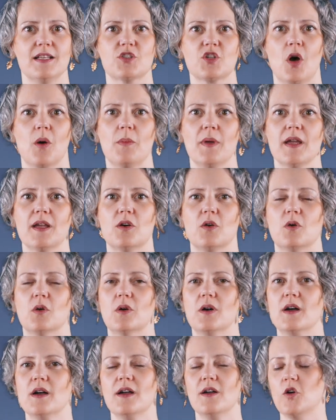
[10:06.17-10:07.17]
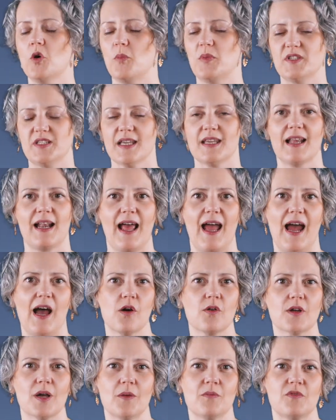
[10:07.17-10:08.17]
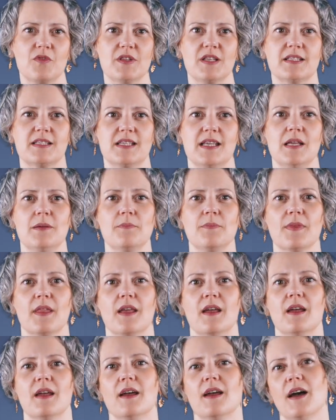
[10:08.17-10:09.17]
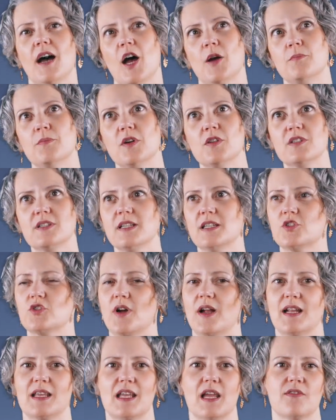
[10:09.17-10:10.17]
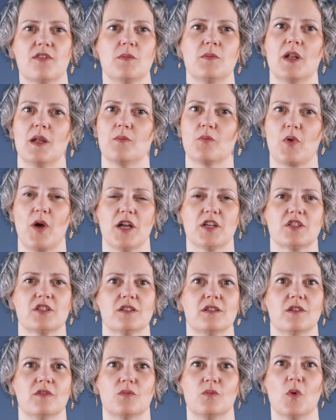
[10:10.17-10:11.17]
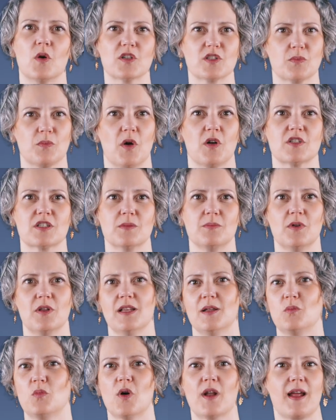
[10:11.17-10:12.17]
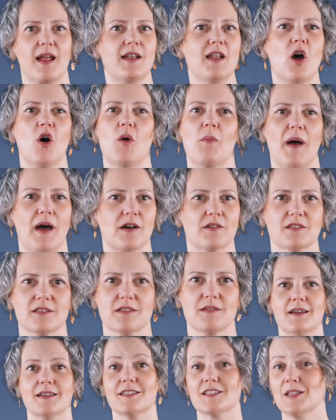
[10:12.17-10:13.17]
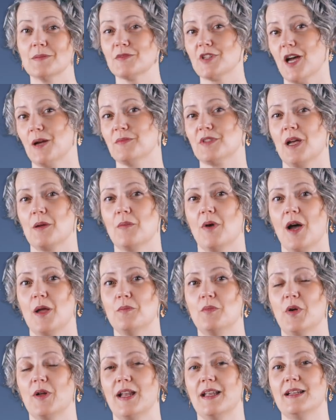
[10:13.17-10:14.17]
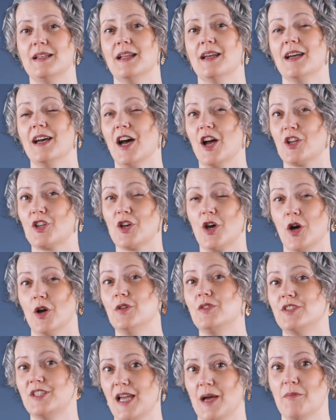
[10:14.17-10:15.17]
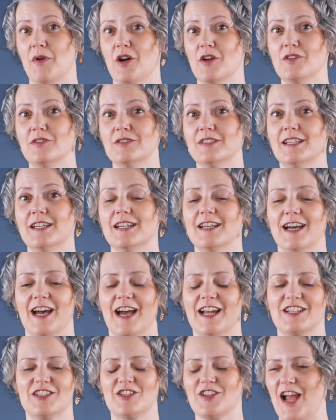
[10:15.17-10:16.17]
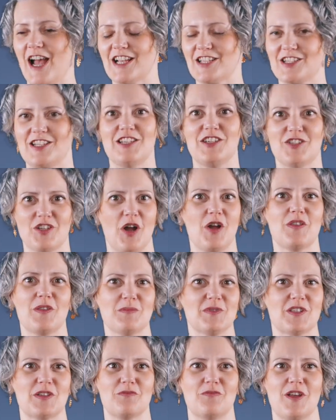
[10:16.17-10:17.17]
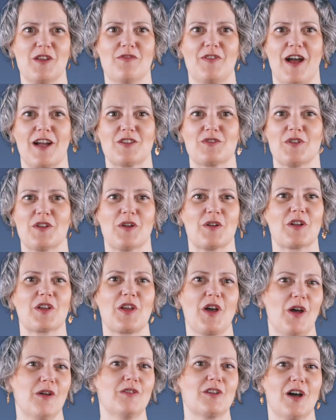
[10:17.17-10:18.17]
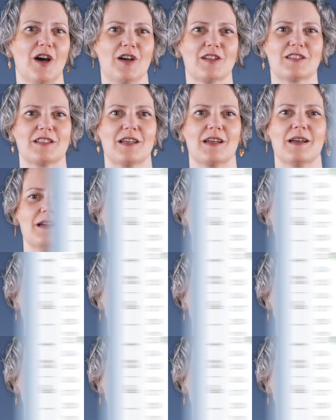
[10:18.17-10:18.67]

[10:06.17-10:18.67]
topic or particular outcome for the team. I'm mostly trying to give them an impression of what's possible and what I know about. Sometimes I might put in a code demo and actually show them some refactoring on a code kata,